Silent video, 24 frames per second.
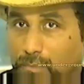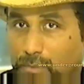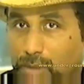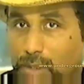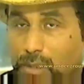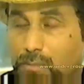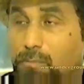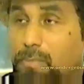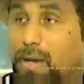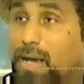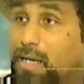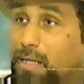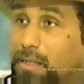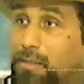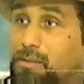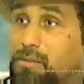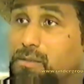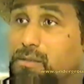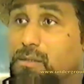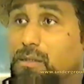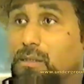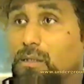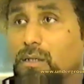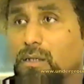In
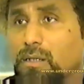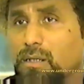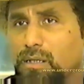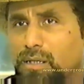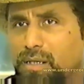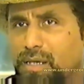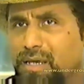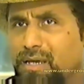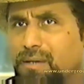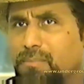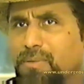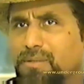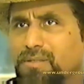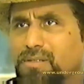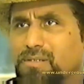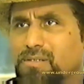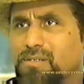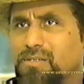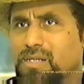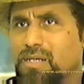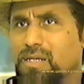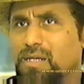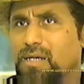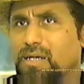balance? Yeah, but you
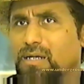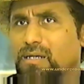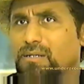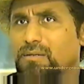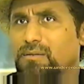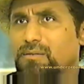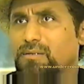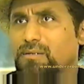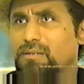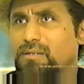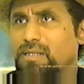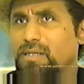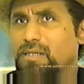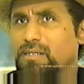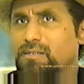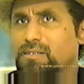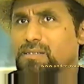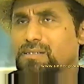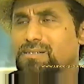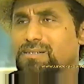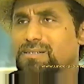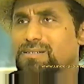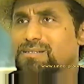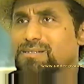see,
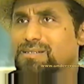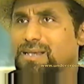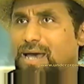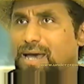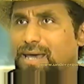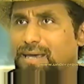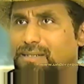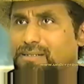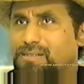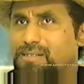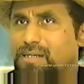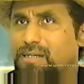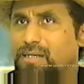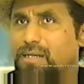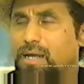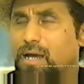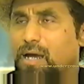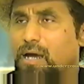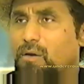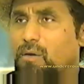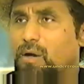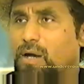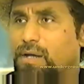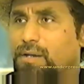the society
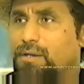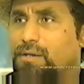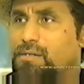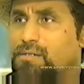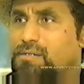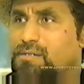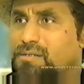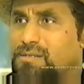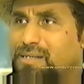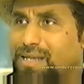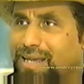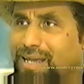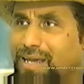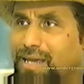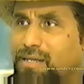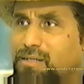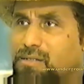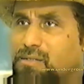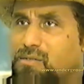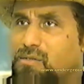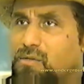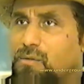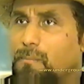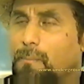now
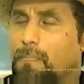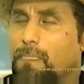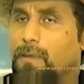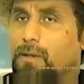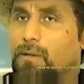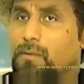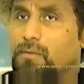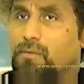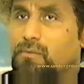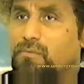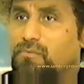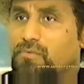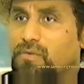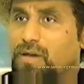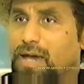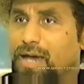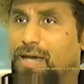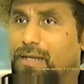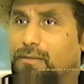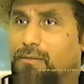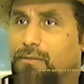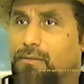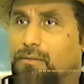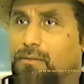understands
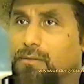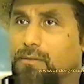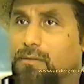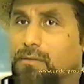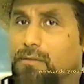that